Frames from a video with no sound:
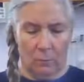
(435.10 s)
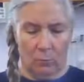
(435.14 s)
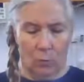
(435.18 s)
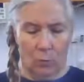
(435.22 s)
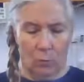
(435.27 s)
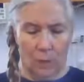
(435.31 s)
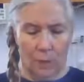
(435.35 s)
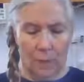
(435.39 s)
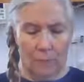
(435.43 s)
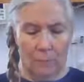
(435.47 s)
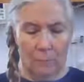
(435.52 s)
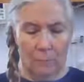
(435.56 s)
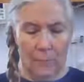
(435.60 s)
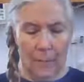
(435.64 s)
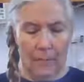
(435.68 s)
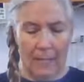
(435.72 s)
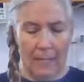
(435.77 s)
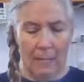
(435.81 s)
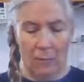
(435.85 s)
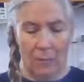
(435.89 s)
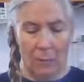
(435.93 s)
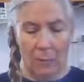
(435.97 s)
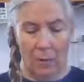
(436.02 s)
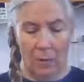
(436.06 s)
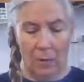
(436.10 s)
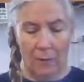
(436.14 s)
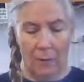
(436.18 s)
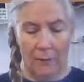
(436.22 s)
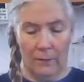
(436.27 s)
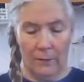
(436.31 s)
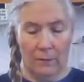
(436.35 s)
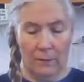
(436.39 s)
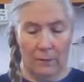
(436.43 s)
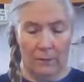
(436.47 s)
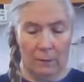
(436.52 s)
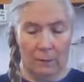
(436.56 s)
What is man's role
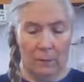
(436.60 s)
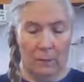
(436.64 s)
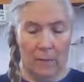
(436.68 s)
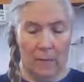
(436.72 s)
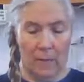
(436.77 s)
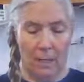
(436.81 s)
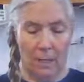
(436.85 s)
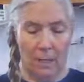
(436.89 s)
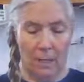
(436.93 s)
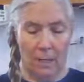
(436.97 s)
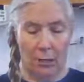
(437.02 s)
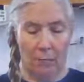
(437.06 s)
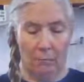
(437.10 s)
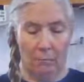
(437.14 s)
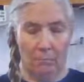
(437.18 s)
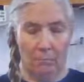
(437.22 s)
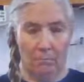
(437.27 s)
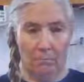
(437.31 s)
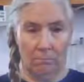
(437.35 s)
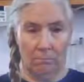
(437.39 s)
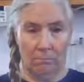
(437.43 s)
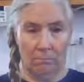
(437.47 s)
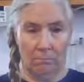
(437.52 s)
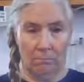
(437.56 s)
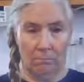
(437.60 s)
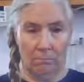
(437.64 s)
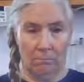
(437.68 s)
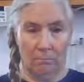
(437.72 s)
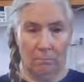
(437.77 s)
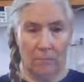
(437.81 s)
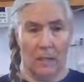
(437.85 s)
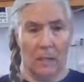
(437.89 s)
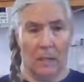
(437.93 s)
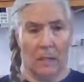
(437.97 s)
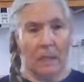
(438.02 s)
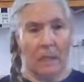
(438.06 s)
in creation?
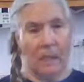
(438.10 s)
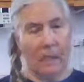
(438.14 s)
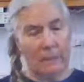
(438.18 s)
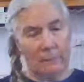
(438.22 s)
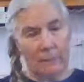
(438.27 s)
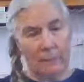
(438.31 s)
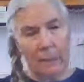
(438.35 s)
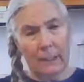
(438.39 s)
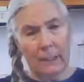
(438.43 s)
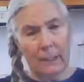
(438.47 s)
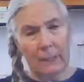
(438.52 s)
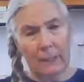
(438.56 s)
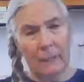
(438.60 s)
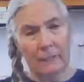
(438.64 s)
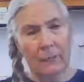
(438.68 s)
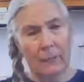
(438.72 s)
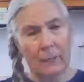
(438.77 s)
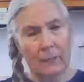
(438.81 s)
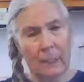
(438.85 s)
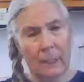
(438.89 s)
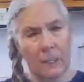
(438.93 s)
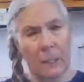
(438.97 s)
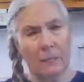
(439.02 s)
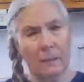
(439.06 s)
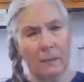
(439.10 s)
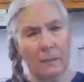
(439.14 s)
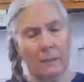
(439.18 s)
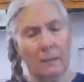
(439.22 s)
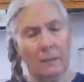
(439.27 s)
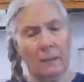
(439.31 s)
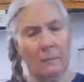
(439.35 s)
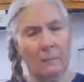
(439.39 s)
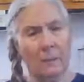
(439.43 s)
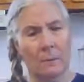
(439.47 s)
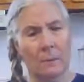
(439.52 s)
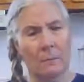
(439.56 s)
Lately for me, it
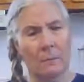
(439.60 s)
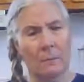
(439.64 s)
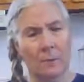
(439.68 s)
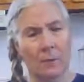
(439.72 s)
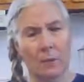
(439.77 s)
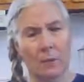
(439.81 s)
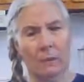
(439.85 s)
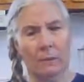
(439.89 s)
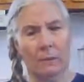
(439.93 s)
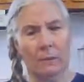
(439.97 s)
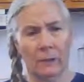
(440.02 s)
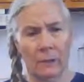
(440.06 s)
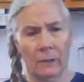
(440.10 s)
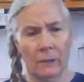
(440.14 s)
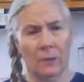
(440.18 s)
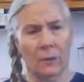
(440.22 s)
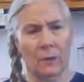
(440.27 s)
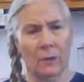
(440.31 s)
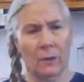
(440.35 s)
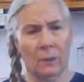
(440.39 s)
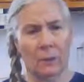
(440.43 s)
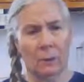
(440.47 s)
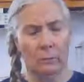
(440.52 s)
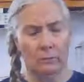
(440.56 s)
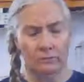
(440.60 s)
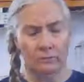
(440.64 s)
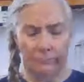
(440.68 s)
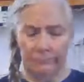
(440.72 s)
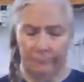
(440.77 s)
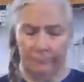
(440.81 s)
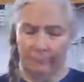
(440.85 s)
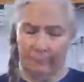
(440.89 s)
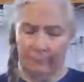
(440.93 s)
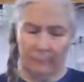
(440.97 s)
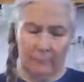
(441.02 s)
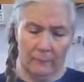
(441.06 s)
seems to be shoveling snow.
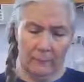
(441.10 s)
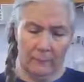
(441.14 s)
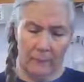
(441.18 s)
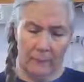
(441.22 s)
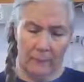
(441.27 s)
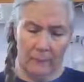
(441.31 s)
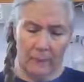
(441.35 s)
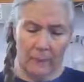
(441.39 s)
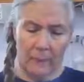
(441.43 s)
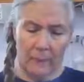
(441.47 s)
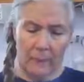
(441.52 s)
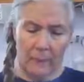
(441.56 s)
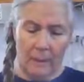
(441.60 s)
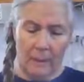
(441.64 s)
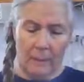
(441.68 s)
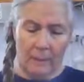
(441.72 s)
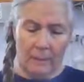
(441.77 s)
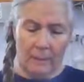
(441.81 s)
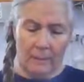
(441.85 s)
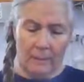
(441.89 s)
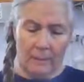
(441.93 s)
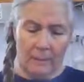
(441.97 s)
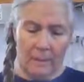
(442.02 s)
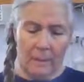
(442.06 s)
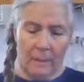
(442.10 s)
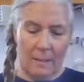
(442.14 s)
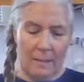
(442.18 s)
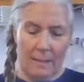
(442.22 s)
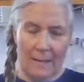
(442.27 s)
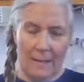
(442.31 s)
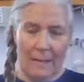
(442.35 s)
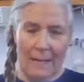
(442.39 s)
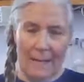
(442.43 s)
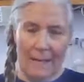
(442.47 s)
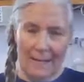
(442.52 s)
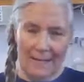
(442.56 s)

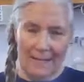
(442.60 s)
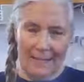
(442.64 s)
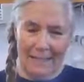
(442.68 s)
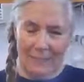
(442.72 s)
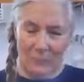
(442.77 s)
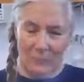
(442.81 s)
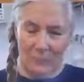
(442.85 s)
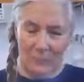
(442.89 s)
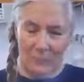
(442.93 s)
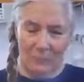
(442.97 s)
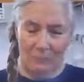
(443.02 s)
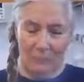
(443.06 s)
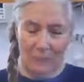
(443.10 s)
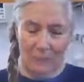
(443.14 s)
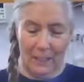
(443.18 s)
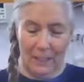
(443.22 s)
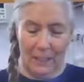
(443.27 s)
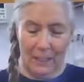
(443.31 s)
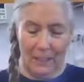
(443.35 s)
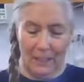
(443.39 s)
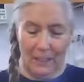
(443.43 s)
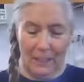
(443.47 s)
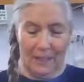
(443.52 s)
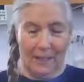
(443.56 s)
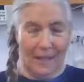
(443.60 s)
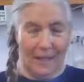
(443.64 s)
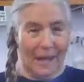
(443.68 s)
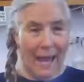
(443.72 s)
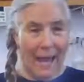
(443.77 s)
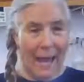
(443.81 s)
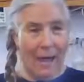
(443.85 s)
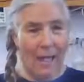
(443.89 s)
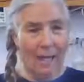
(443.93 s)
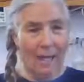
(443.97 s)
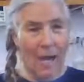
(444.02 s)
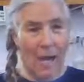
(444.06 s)
Does God intervene,
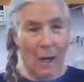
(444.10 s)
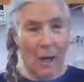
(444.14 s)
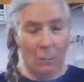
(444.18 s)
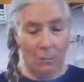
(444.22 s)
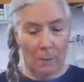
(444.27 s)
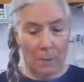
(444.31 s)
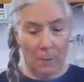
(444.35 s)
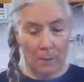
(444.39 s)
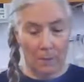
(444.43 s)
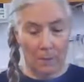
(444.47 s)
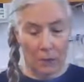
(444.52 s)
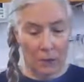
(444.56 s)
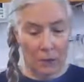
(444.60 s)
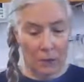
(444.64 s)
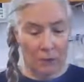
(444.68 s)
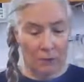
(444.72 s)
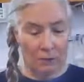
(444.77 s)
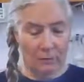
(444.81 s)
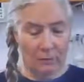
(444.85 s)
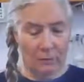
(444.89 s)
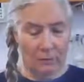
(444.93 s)
and how much?